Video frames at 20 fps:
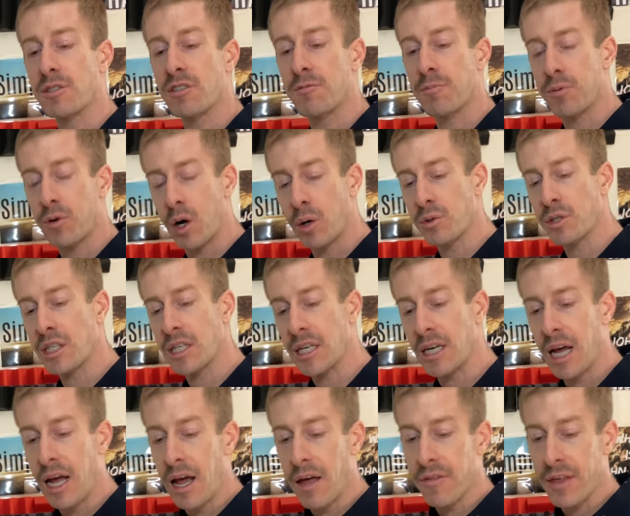of protein.
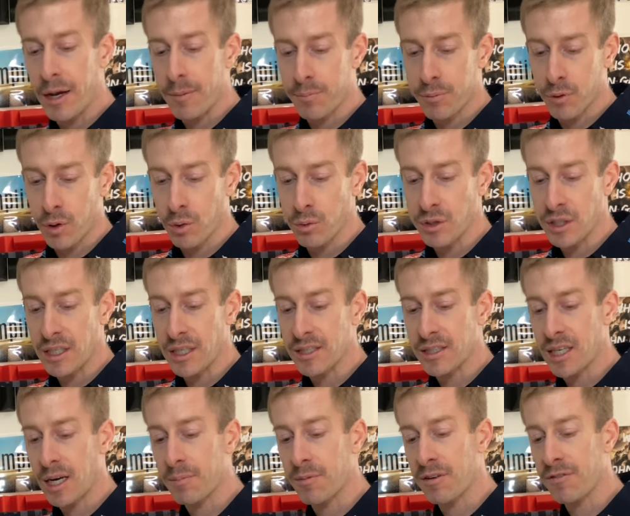That protein is
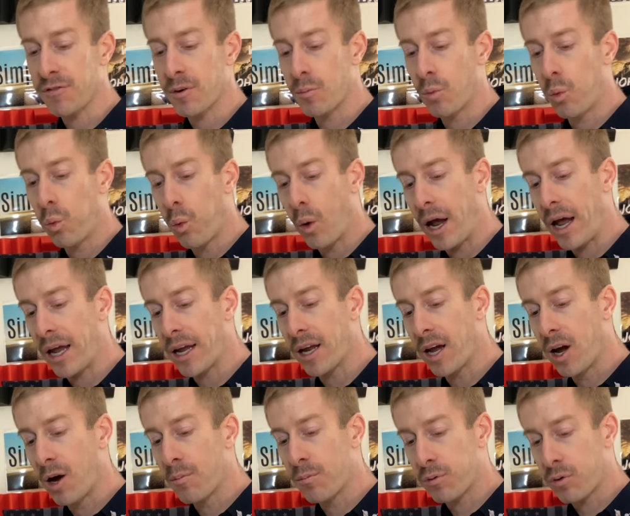coming from whey
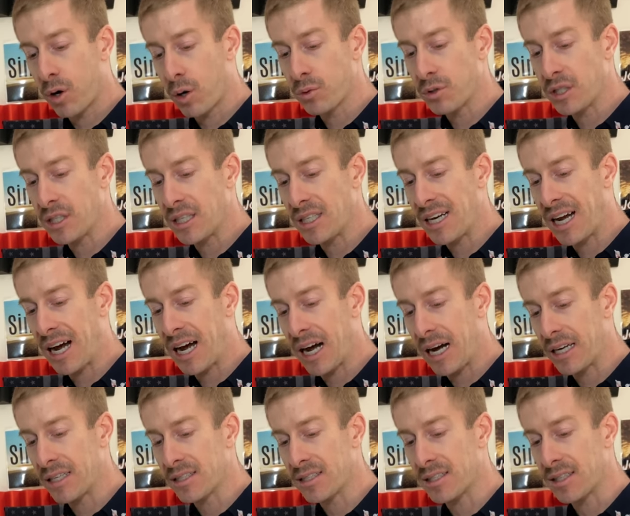protein
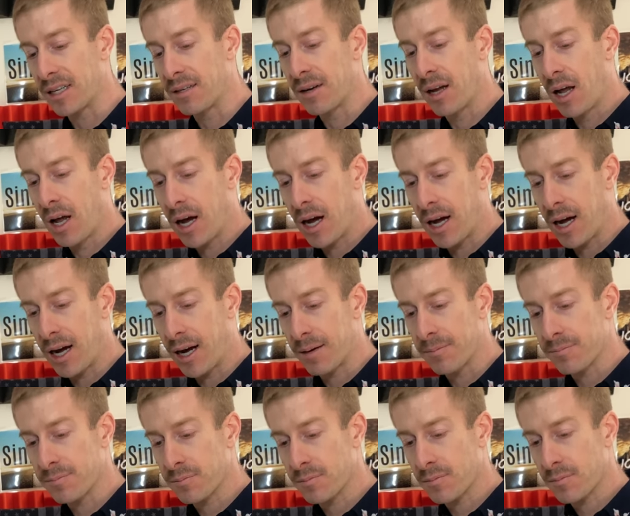isolate.
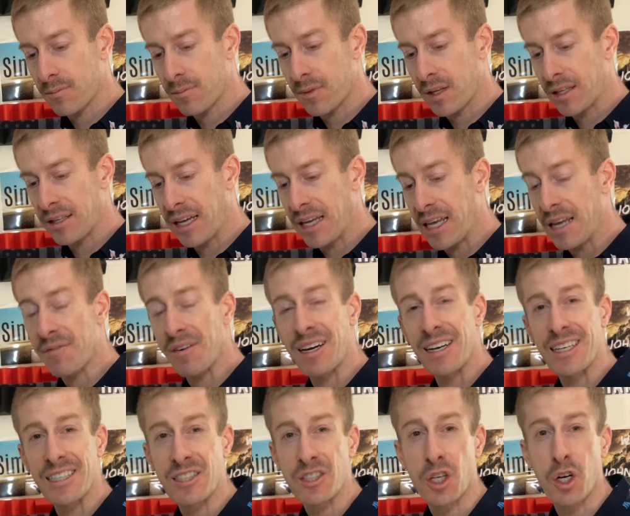Um, they even
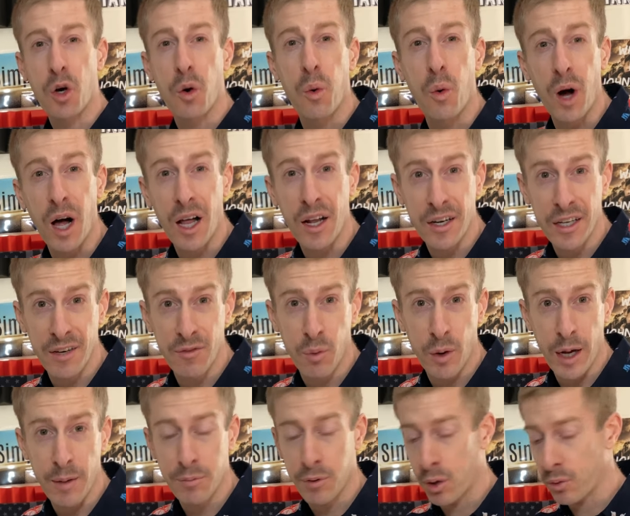list the quality of
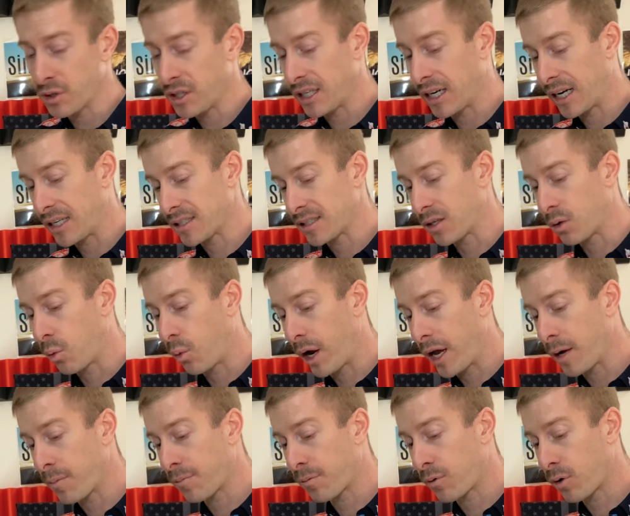whey protein isolate.
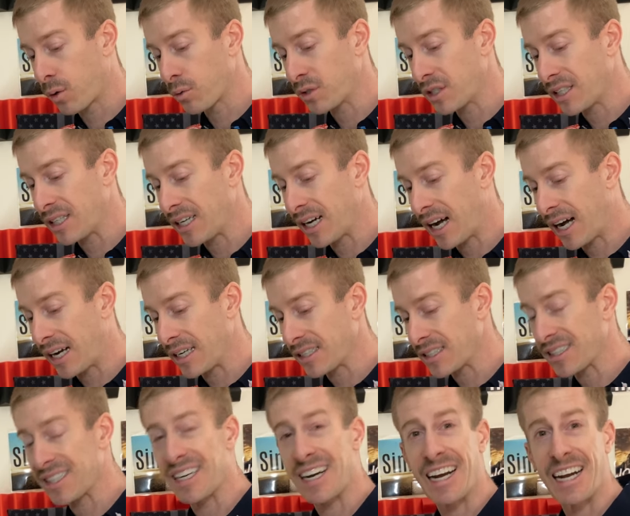Whey protein
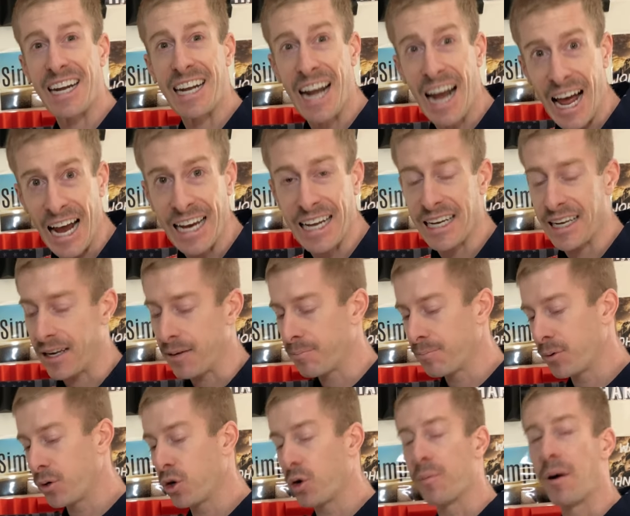isolate ninety,
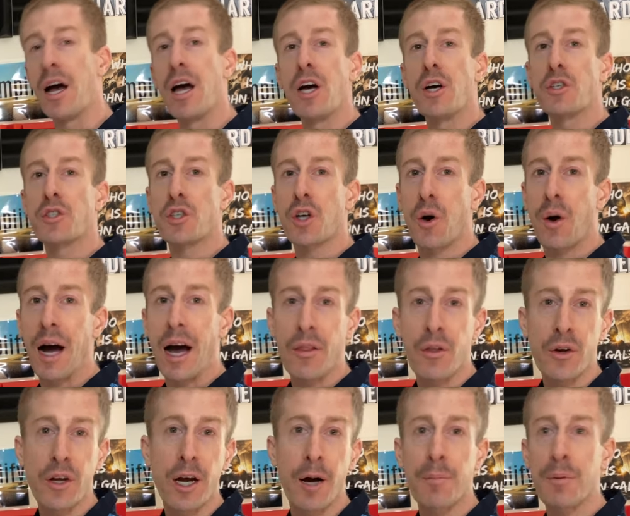boom. So other
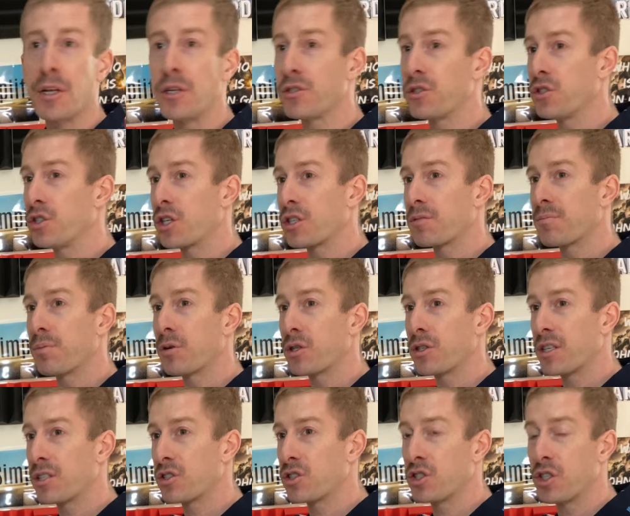companies just put
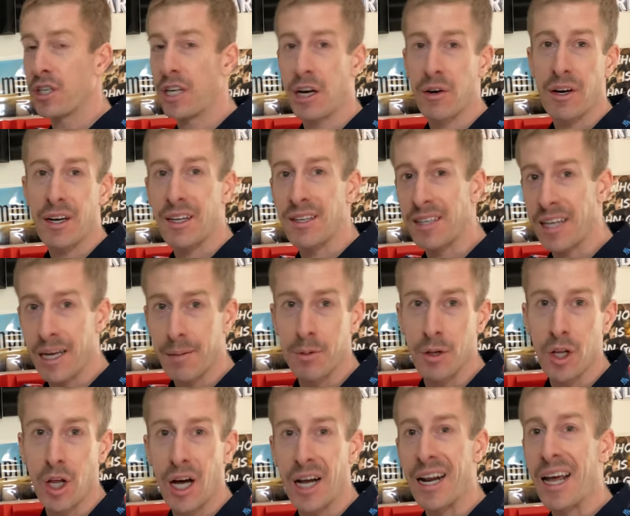this generic label
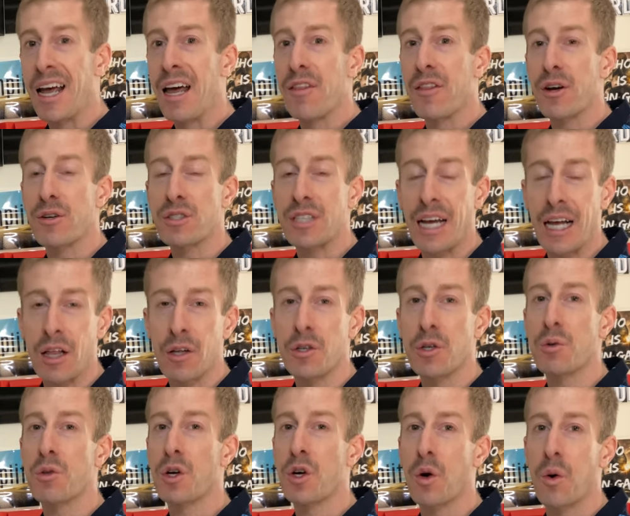on. They're telling
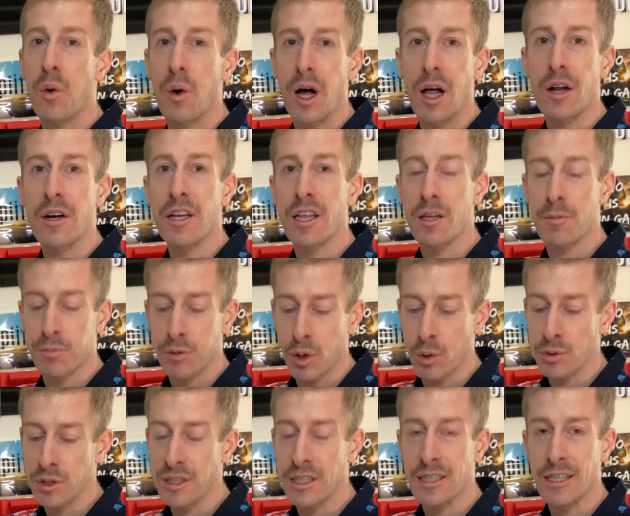you the quality of the
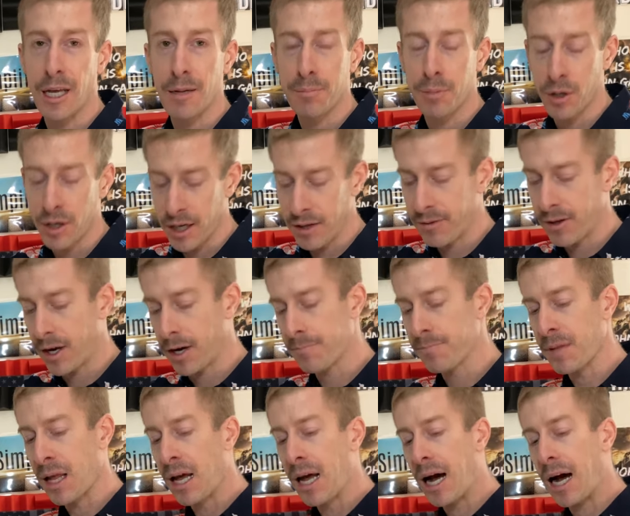protein that they put in there.
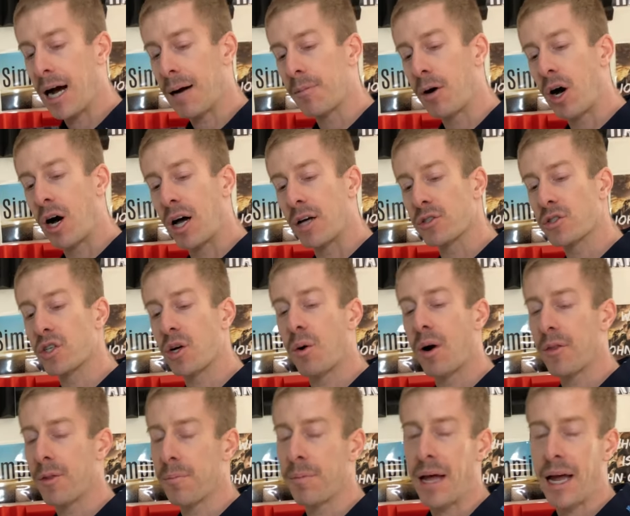Um, also
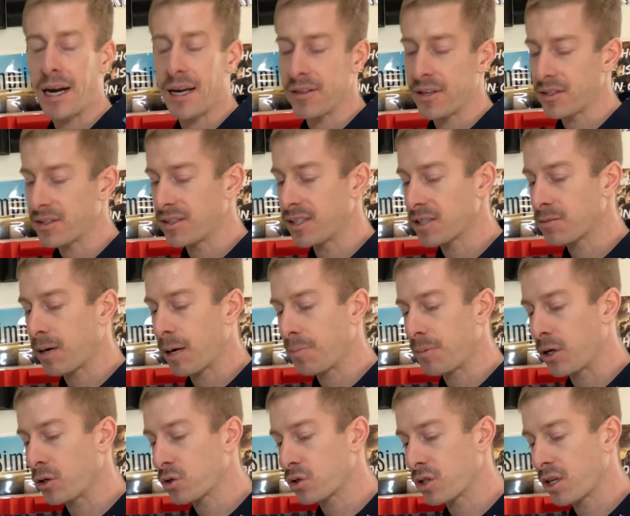on the back of this, and this might
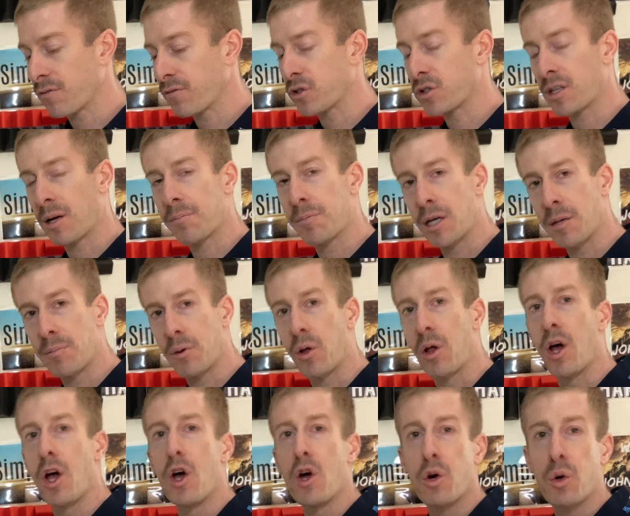be interesting for some people
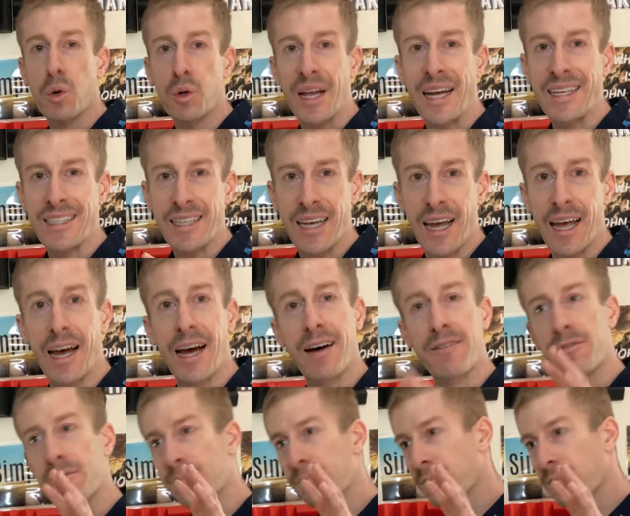who like to have